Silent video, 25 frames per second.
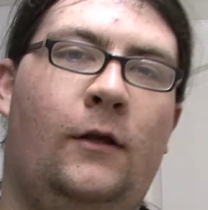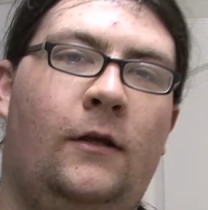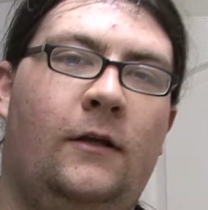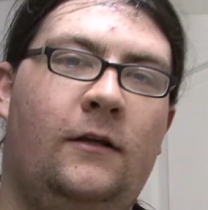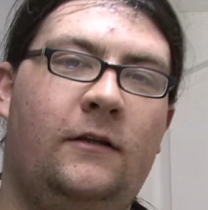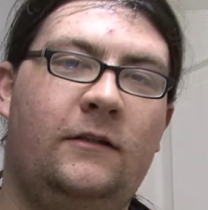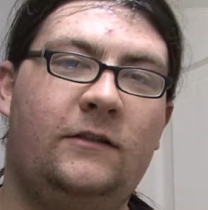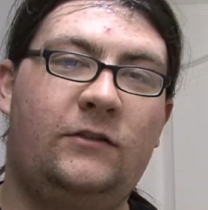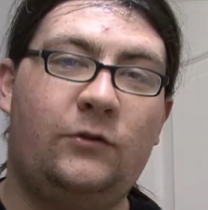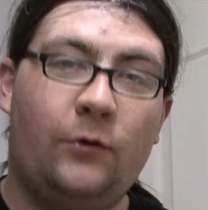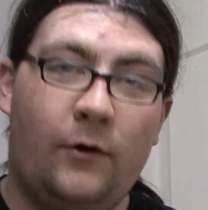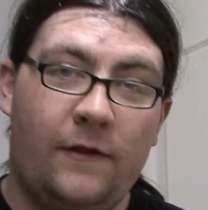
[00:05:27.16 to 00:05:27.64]

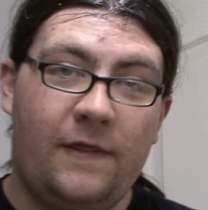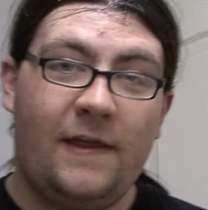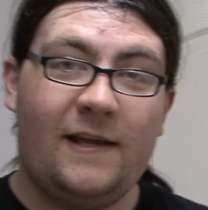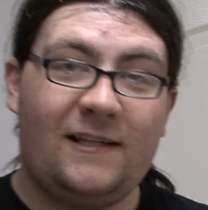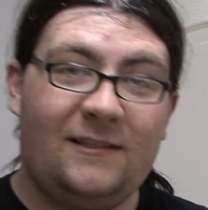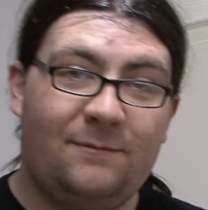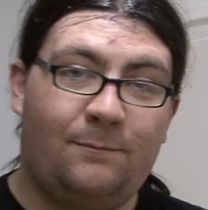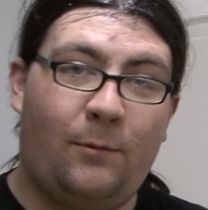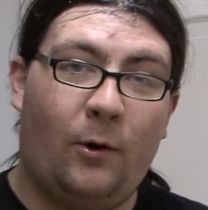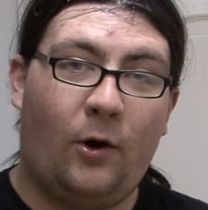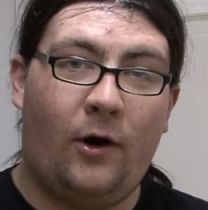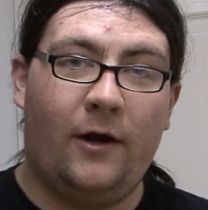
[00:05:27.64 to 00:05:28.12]
So at
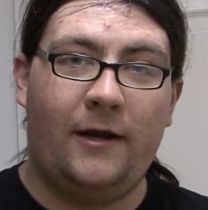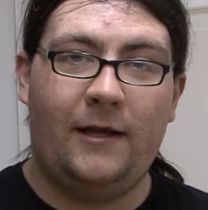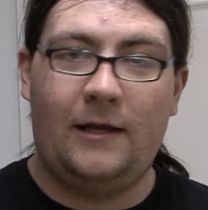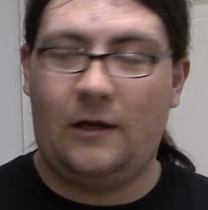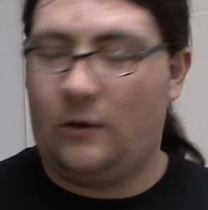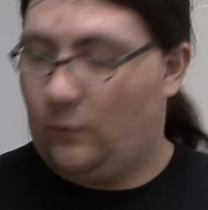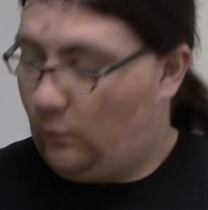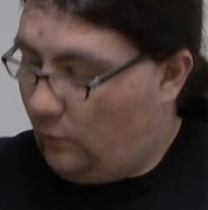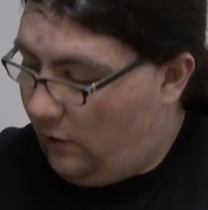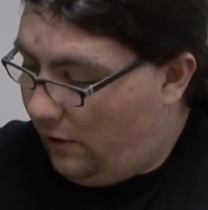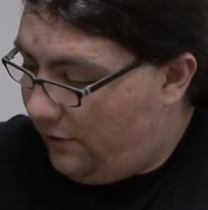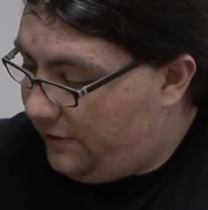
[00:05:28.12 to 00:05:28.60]
this
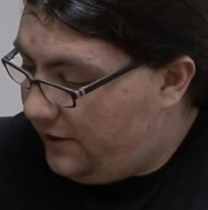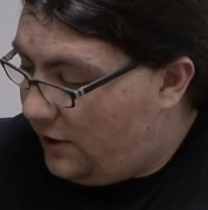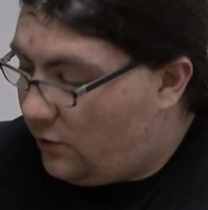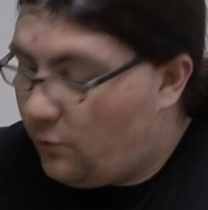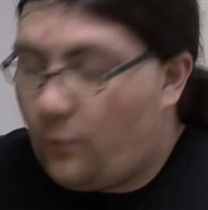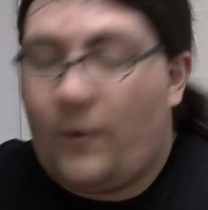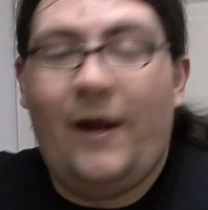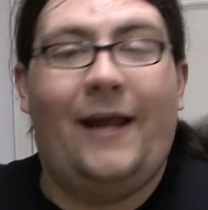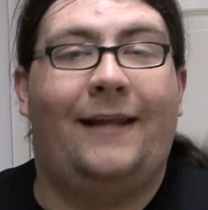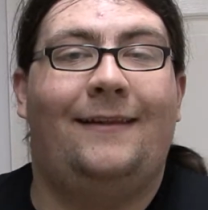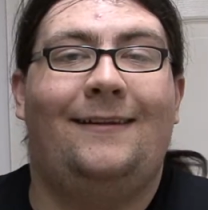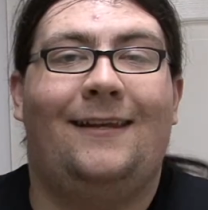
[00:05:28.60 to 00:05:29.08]
point, while you're
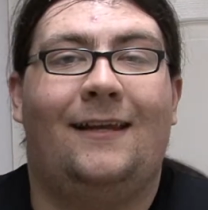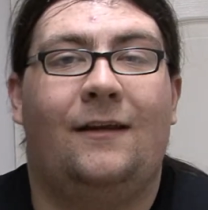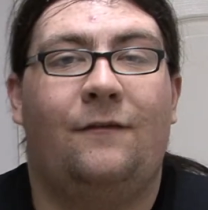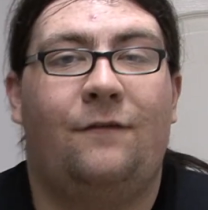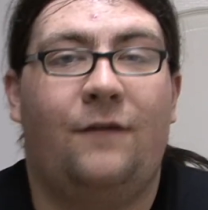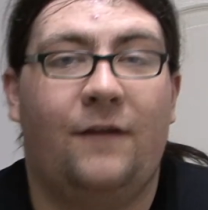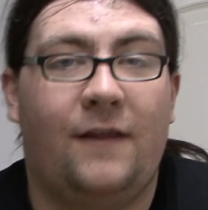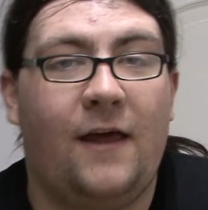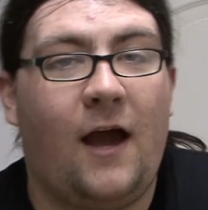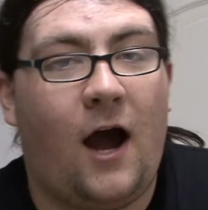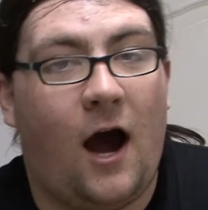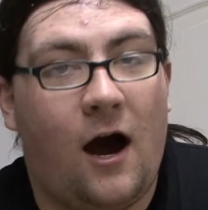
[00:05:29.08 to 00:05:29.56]
waiting
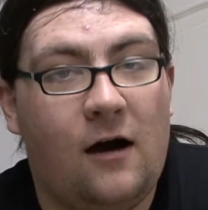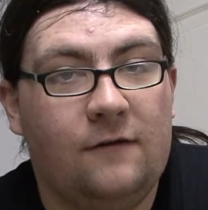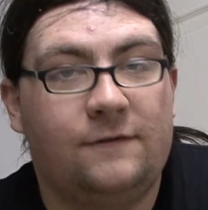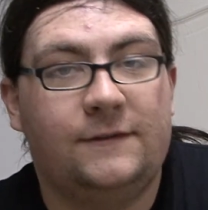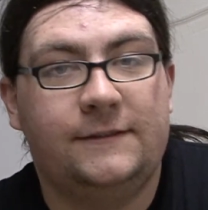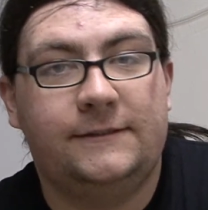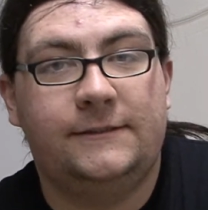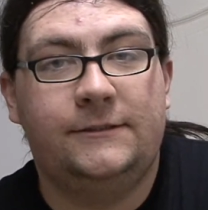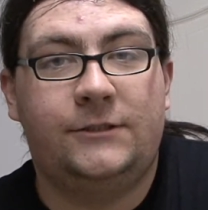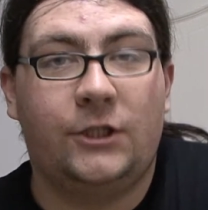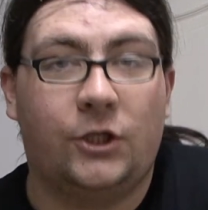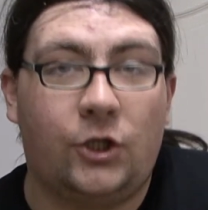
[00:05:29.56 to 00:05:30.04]
for the
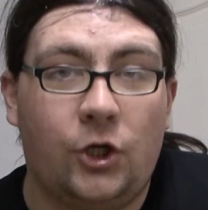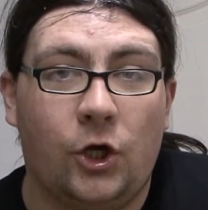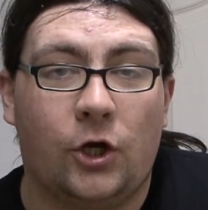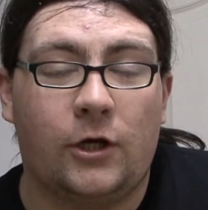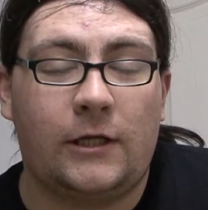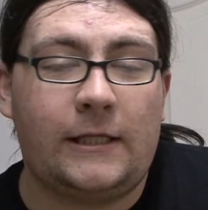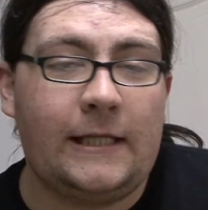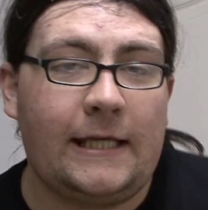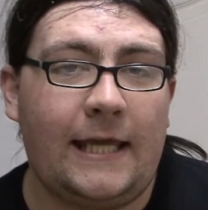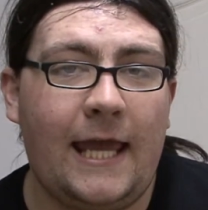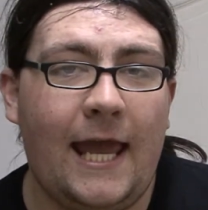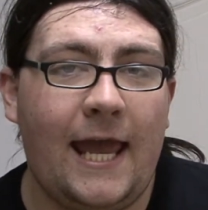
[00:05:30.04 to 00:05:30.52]
oven to cook
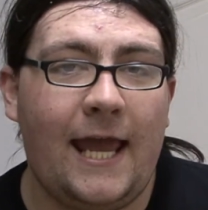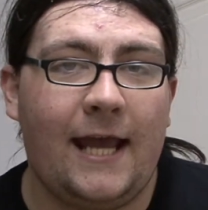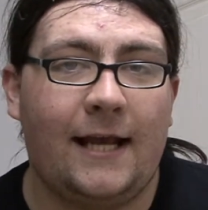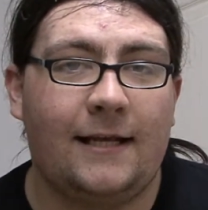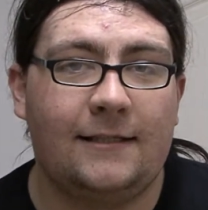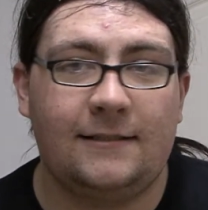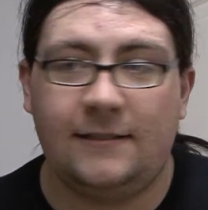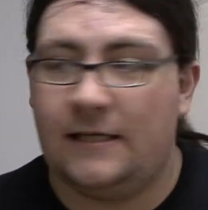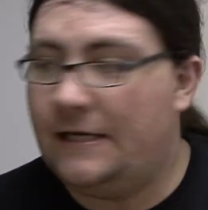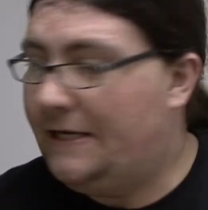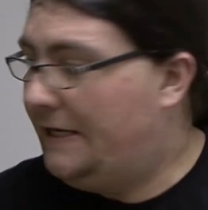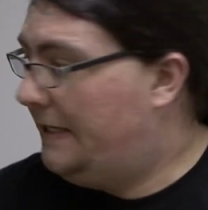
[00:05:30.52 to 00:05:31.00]
the
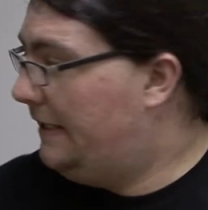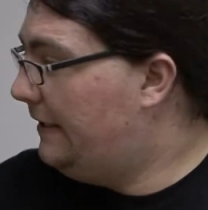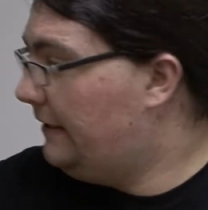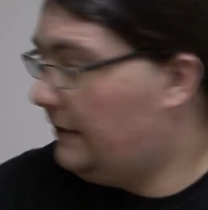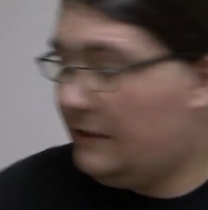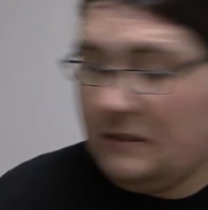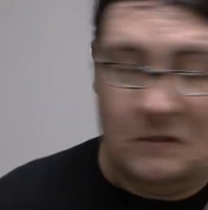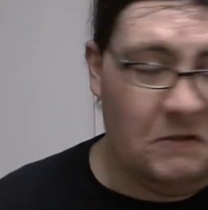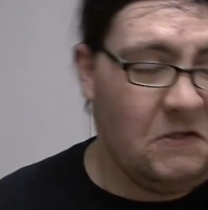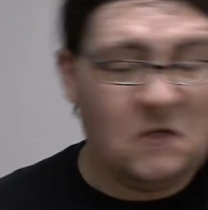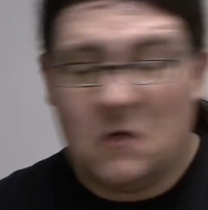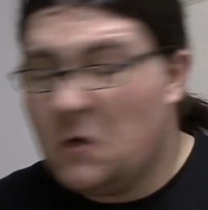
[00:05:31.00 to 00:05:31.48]
cakes,
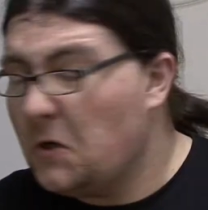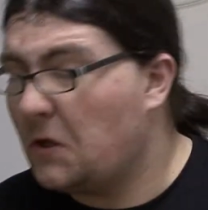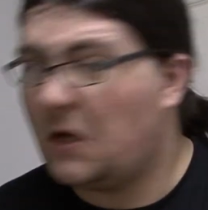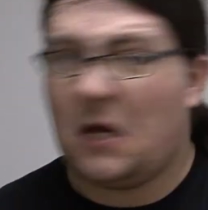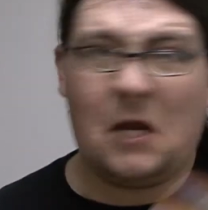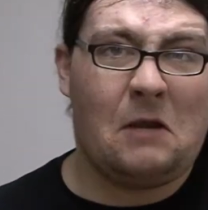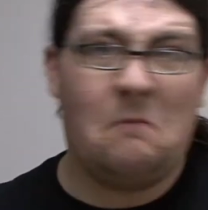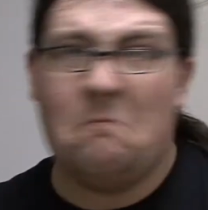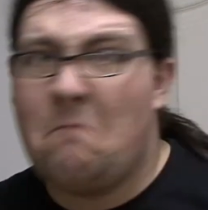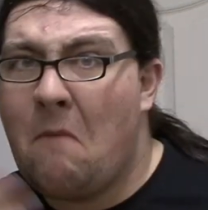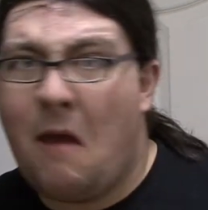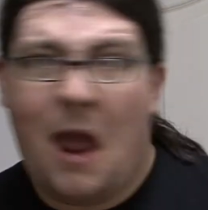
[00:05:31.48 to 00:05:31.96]
you
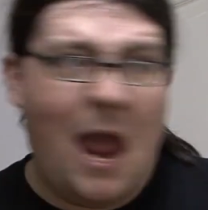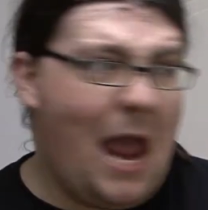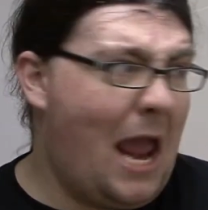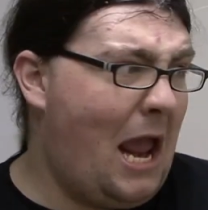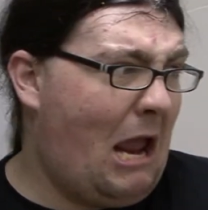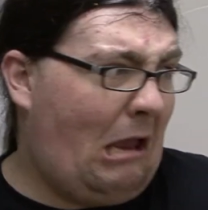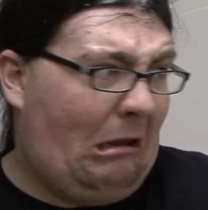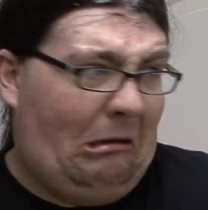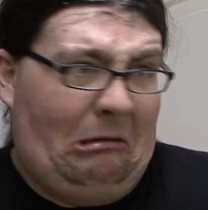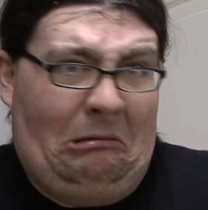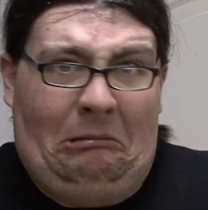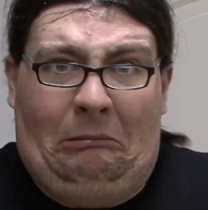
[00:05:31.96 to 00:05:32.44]
can
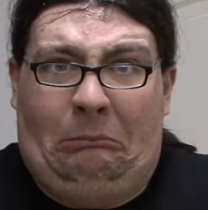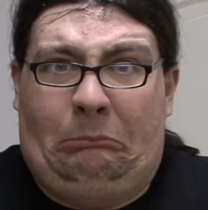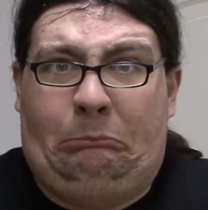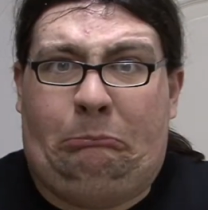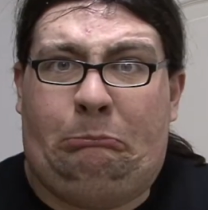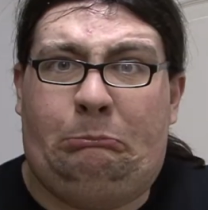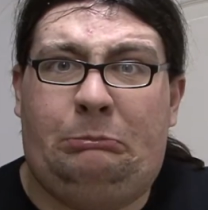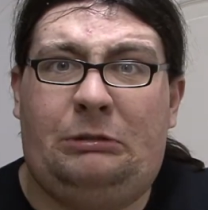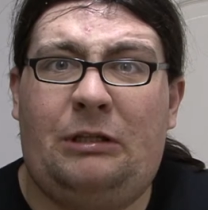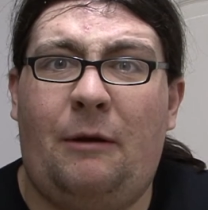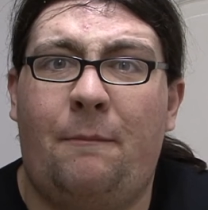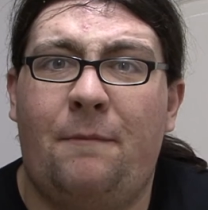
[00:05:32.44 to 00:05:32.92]
make
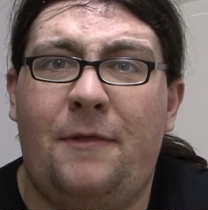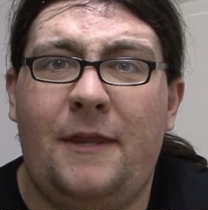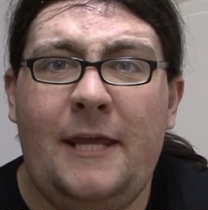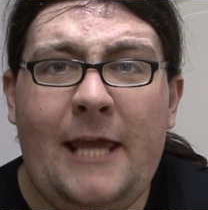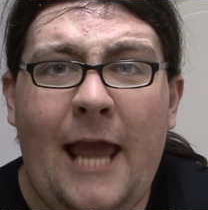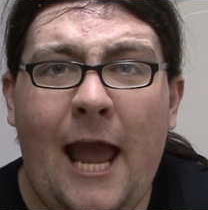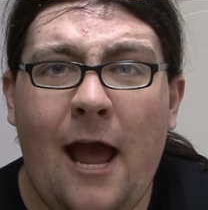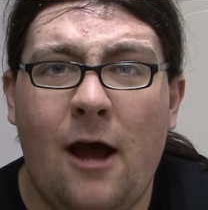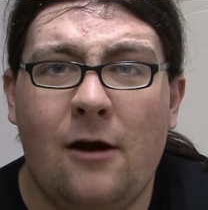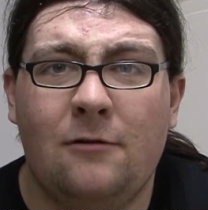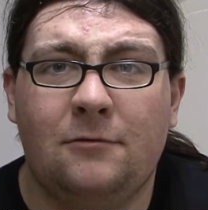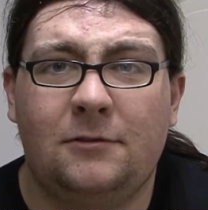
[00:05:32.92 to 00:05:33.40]
something
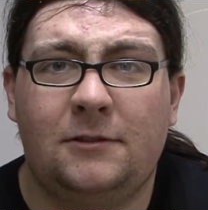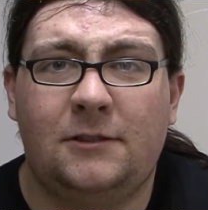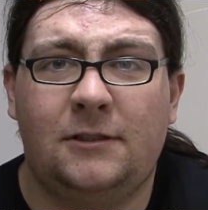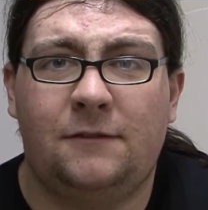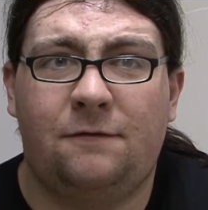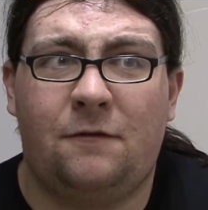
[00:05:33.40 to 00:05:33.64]
else.